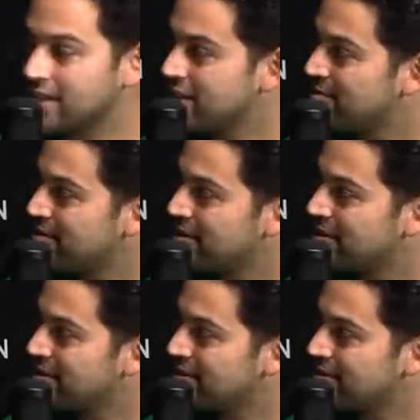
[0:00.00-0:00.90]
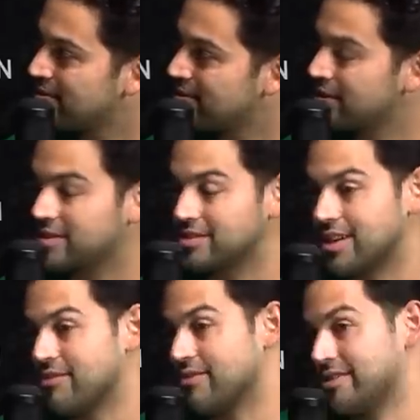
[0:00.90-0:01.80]
If the footage is
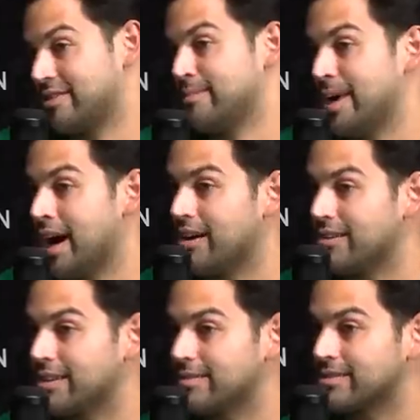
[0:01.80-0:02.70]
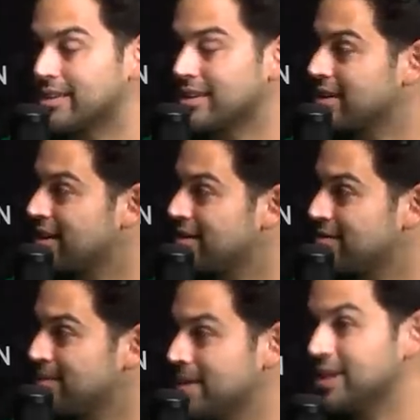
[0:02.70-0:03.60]
never gonna come out. Right. Uh,
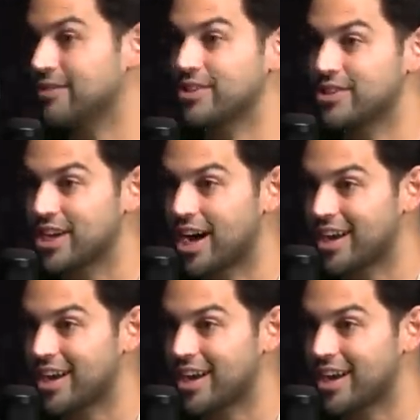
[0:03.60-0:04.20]
let me give it a shot.